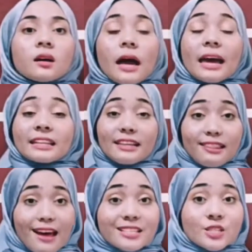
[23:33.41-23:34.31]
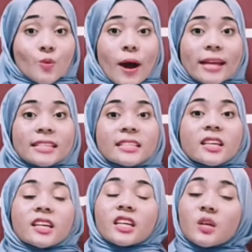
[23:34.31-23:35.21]
And the last one,
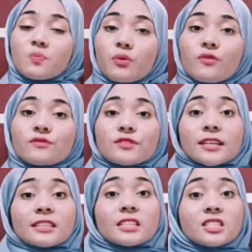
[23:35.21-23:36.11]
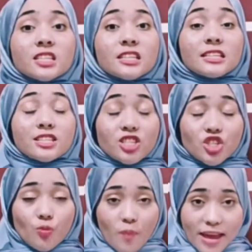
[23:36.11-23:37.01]
improve strategic
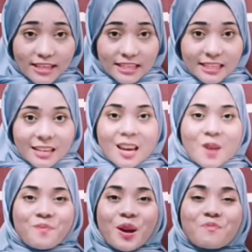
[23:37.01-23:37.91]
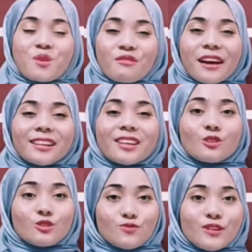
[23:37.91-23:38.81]
decision making by providing
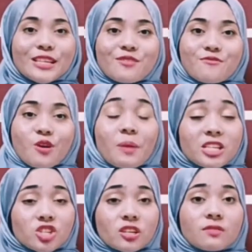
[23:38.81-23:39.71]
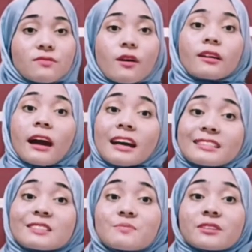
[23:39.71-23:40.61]
useful information for
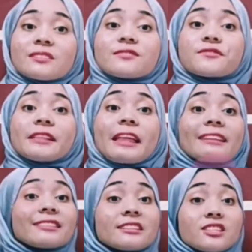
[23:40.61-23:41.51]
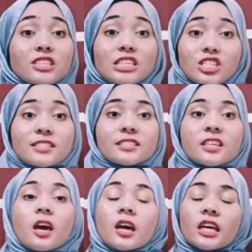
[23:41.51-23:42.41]
customers related decisions,
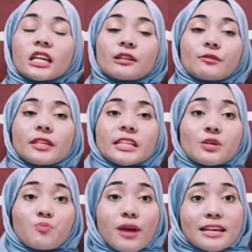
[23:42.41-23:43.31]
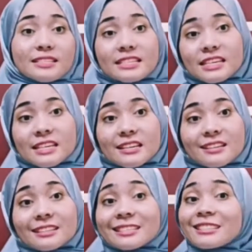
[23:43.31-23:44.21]
including the pricing,
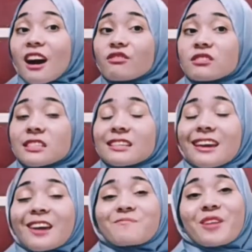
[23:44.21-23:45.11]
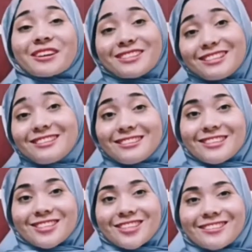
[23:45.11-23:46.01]
discounting, and marketing
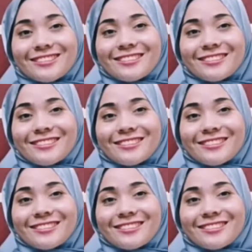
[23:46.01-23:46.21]
decisions.